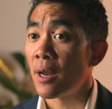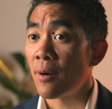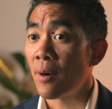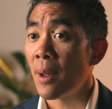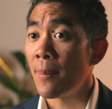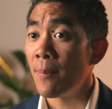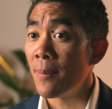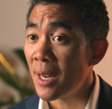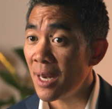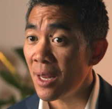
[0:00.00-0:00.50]

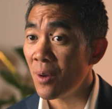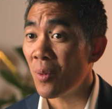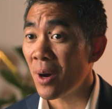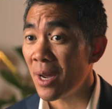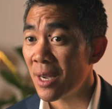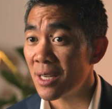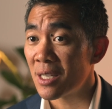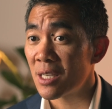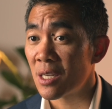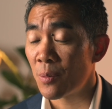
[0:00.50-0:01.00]
There are many
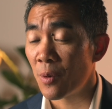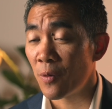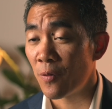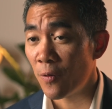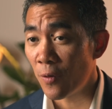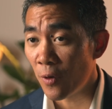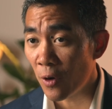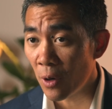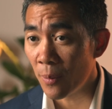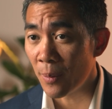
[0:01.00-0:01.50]
ways to
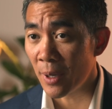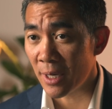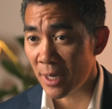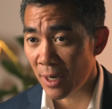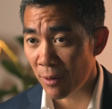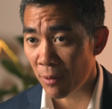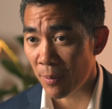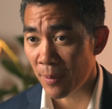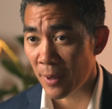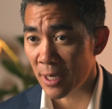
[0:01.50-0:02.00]
perform a
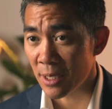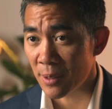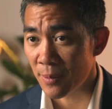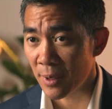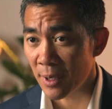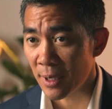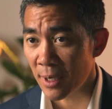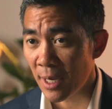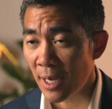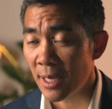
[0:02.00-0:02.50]
knee
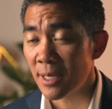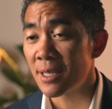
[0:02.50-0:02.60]
replacement,